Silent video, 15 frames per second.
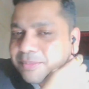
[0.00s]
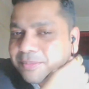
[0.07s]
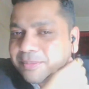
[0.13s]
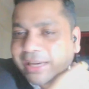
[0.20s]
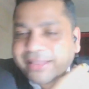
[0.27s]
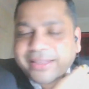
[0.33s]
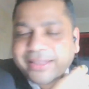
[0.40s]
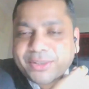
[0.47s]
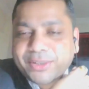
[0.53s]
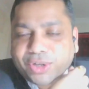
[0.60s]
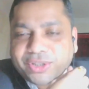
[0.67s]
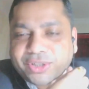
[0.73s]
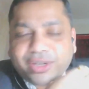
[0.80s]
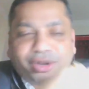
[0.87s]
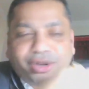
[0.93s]
think,
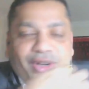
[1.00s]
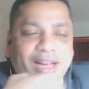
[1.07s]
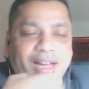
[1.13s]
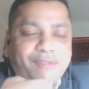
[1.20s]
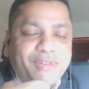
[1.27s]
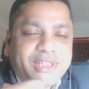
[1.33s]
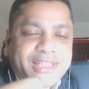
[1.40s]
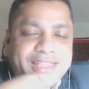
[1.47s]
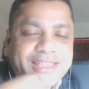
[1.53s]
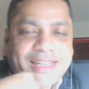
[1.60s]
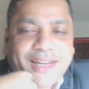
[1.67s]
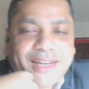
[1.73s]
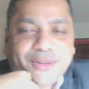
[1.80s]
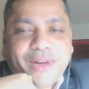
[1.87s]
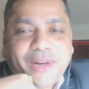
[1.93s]
Dr. Joerg, I would just
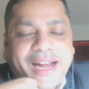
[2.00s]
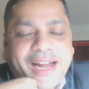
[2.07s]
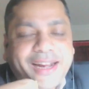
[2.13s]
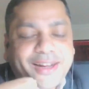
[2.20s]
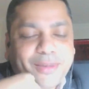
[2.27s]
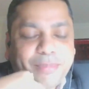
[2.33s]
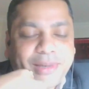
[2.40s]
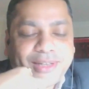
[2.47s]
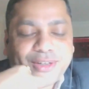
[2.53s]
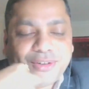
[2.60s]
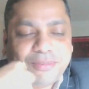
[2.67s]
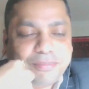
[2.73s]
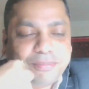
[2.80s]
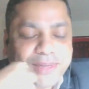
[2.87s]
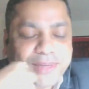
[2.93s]
like to add a bit
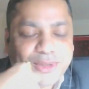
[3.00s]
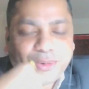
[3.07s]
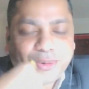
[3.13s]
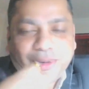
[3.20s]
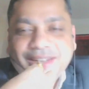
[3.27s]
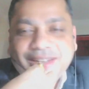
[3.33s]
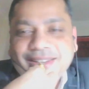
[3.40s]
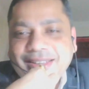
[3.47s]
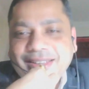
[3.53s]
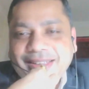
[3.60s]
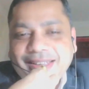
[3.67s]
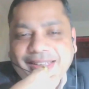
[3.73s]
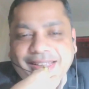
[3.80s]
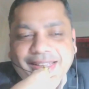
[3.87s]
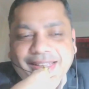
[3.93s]
to it,
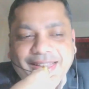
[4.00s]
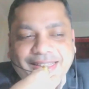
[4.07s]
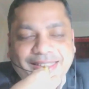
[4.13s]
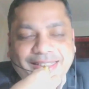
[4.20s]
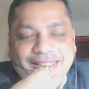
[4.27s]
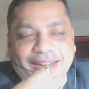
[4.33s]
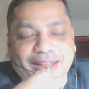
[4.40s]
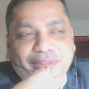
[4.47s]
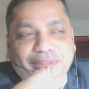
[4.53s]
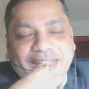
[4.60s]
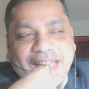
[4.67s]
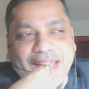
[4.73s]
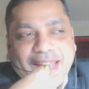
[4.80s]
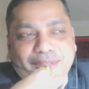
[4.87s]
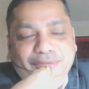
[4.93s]
is that every
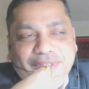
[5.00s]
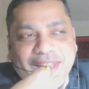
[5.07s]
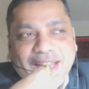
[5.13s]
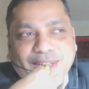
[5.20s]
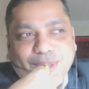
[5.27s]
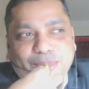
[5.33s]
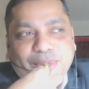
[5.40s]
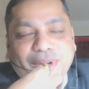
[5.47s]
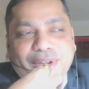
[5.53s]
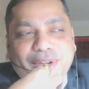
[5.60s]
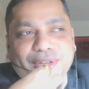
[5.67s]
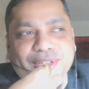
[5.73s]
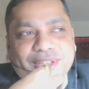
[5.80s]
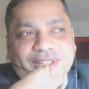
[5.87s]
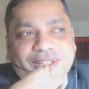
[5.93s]
time we
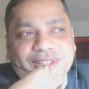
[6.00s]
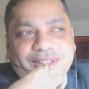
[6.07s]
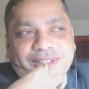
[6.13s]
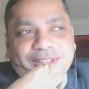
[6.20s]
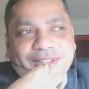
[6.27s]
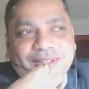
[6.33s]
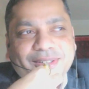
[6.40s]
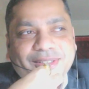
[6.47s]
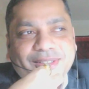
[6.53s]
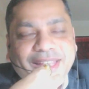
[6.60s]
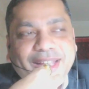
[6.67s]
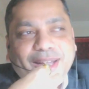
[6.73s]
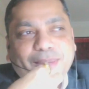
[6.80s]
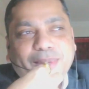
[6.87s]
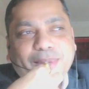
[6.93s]
entrepreneurs
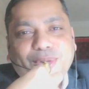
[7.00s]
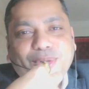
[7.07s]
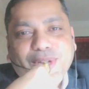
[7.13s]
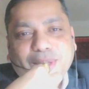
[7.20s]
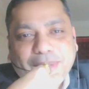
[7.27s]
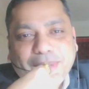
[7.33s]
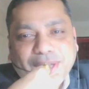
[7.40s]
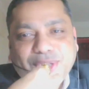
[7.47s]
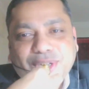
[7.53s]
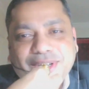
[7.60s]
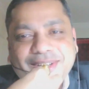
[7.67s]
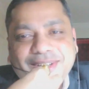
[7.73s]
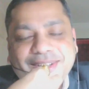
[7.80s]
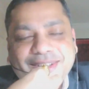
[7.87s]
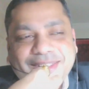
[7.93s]
think about a
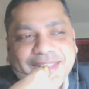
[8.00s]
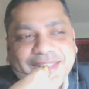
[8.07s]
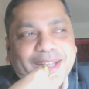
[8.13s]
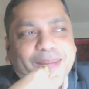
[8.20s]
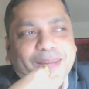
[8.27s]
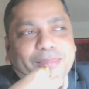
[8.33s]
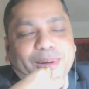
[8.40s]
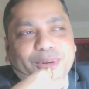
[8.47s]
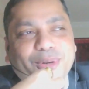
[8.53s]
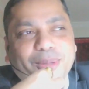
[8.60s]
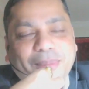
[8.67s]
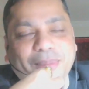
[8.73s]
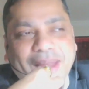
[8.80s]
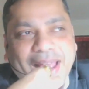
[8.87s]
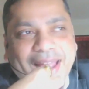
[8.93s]
budget, think about a
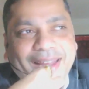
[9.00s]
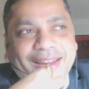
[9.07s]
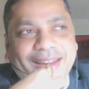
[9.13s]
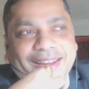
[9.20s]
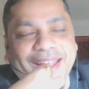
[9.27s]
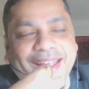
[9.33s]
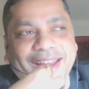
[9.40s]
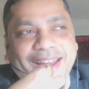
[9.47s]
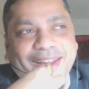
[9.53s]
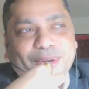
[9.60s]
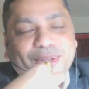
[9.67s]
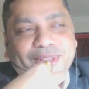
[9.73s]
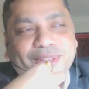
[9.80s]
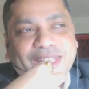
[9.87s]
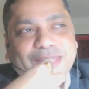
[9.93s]
plan, and
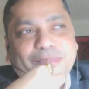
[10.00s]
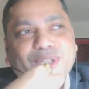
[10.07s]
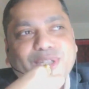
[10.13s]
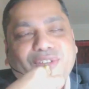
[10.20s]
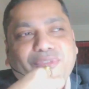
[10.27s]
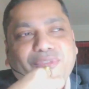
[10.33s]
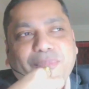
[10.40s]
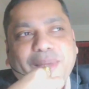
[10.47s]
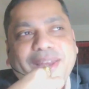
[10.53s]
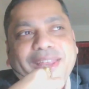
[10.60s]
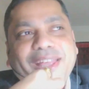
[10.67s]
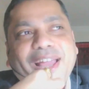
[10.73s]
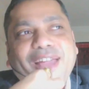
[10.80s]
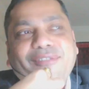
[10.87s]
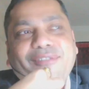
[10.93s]
this much of money
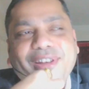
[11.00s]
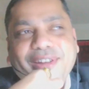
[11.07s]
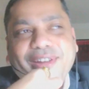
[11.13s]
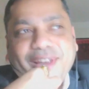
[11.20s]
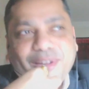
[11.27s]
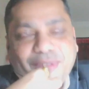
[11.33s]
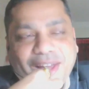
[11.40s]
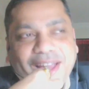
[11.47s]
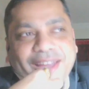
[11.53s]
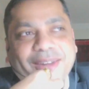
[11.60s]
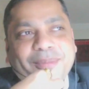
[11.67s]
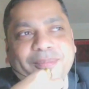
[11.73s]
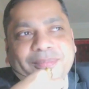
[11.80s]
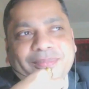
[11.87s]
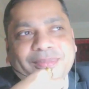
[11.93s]
I will require
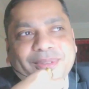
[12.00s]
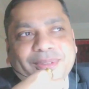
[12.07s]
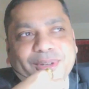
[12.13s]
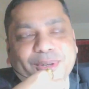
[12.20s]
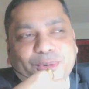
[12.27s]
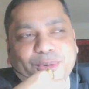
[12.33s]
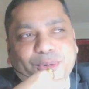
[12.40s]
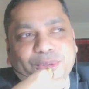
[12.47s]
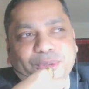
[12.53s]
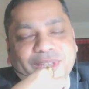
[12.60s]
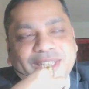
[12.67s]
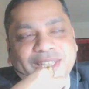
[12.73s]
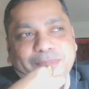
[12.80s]
to do this